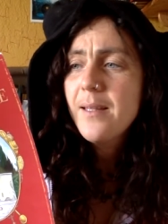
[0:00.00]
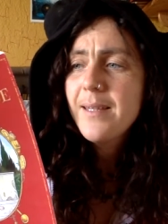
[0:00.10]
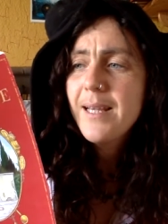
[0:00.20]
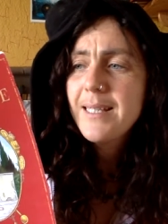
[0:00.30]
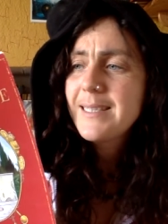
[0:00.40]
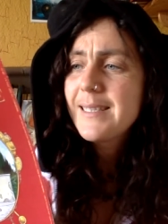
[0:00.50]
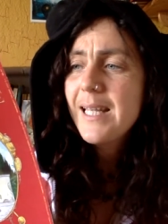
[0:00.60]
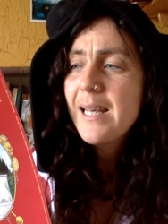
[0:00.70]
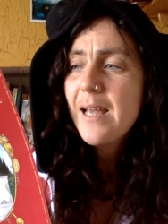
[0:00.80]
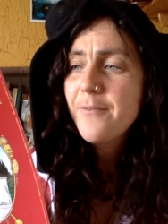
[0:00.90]
that
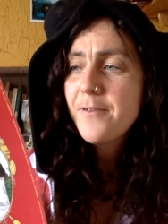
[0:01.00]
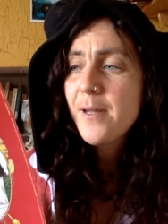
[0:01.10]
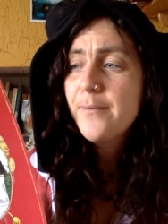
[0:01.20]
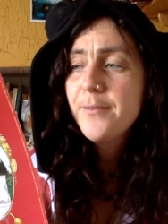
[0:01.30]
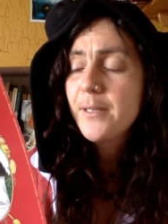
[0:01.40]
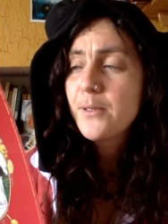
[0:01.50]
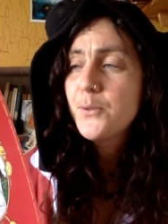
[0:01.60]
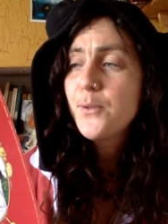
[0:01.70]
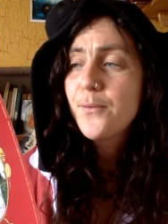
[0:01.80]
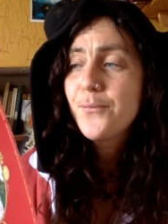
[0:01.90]
they left nothing
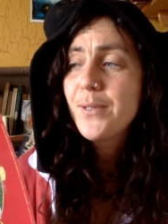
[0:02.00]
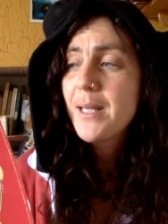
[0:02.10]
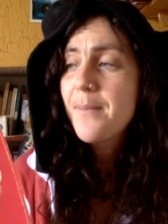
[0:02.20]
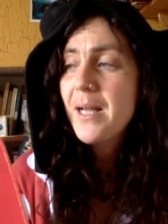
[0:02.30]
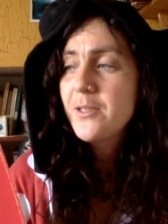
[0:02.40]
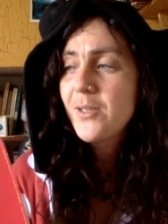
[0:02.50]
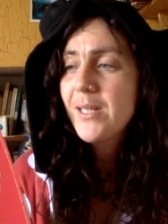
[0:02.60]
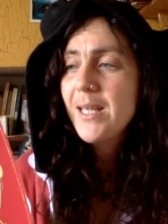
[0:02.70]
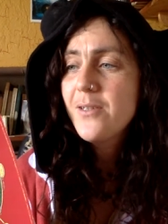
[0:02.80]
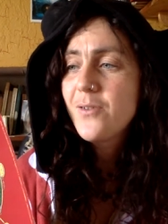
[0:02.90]
at all for the
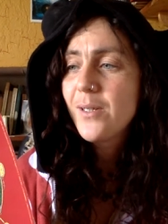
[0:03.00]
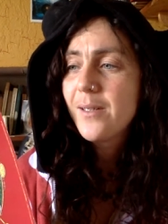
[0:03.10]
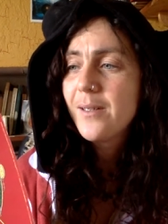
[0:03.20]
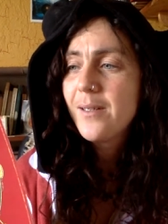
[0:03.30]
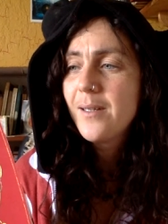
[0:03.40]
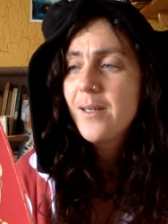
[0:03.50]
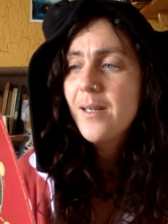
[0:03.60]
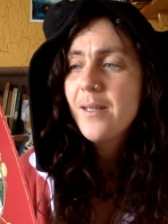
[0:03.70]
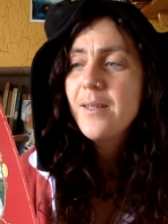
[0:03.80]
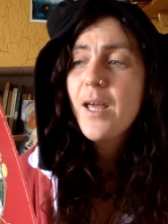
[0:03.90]
imagination.
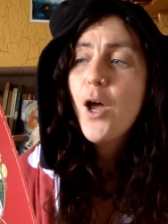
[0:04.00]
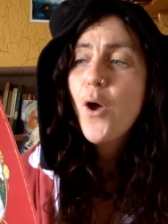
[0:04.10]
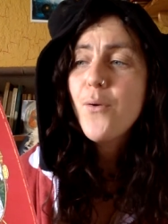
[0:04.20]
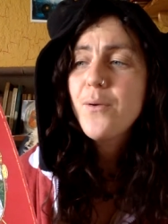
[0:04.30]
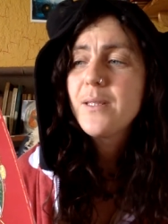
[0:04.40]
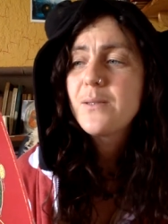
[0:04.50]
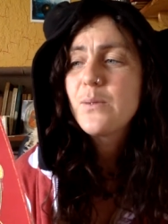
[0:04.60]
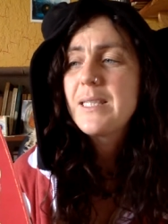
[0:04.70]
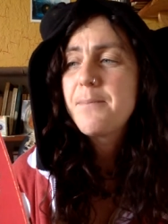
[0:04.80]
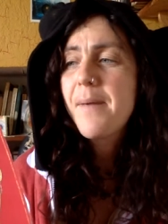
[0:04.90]
Their owners
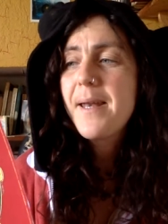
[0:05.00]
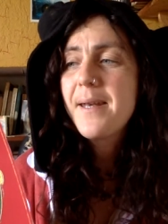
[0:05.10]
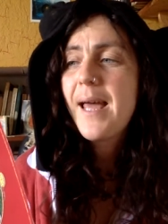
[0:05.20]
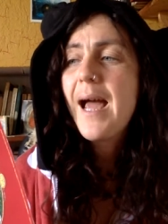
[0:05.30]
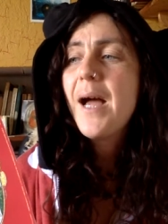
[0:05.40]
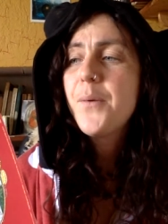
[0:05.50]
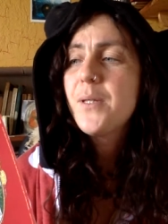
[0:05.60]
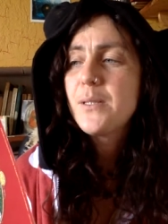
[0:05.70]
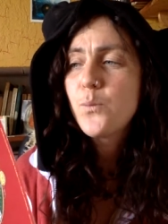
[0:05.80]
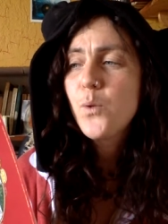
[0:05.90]
would spend
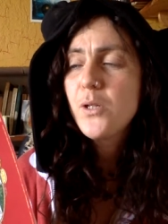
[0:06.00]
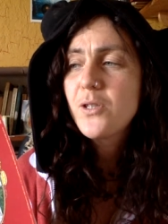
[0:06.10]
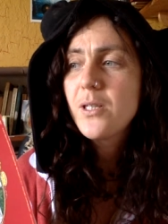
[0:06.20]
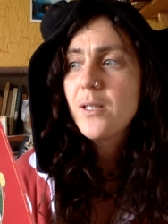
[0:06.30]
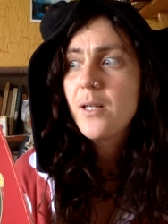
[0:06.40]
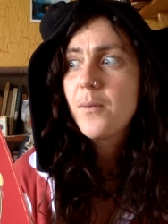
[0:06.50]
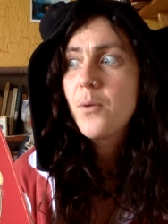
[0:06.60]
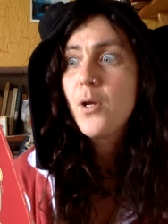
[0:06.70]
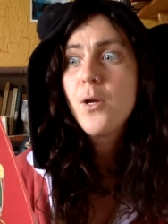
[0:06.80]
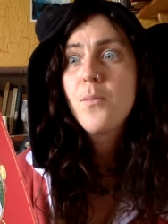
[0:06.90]
hours watching them,
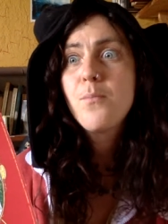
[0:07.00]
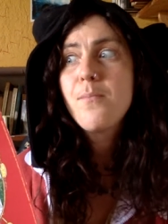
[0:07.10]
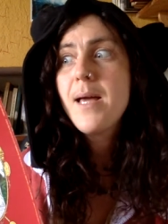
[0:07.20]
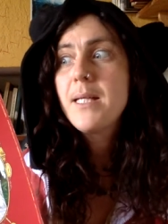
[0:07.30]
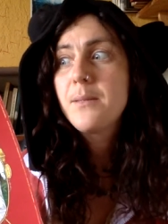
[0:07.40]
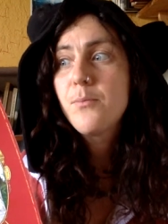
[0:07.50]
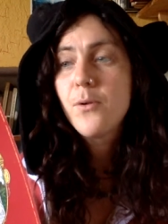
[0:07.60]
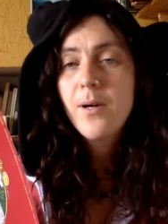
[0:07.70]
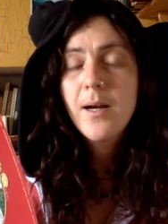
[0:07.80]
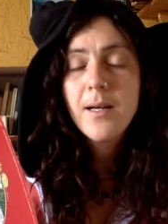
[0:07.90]

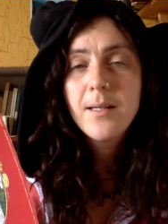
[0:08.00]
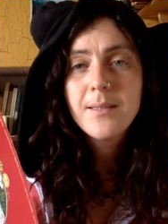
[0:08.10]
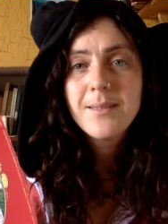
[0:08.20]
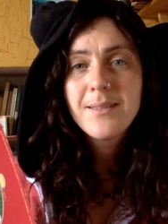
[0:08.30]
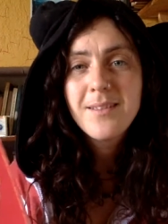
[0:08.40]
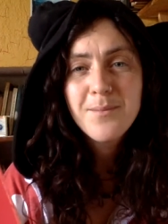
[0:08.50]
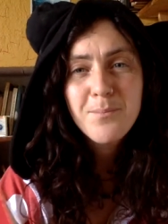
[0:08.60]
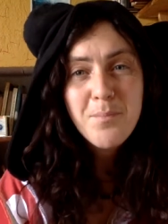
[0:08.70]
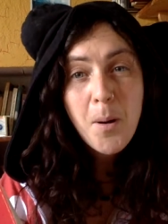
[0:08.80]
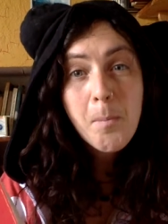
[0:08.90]
mesmerized,
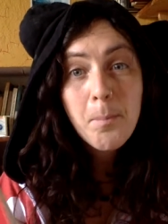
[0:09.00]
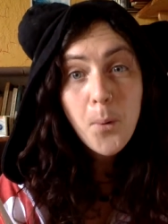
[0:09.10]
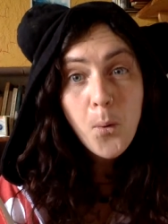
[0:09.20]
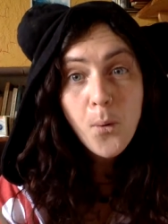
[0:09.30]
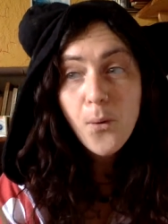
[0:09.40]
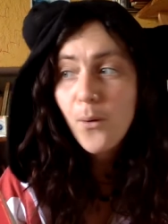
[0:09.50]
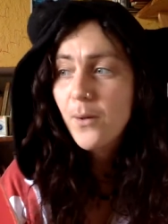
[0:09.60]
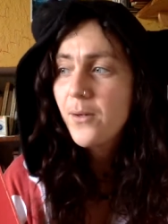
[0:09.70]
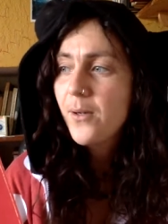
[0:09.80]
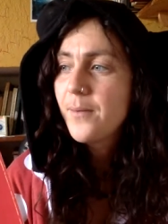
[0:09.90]
but
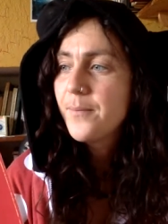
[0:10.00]
bored.